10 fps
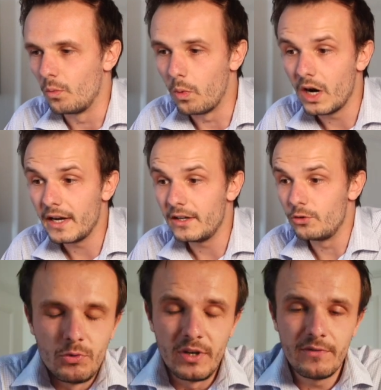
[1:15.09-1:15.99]
why
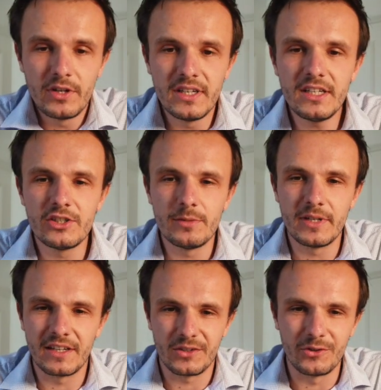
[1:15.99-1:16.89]
do we even need
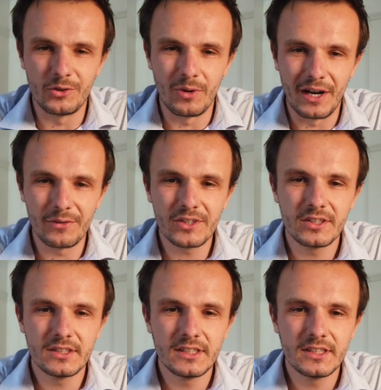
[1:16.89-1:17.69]
GPS underground.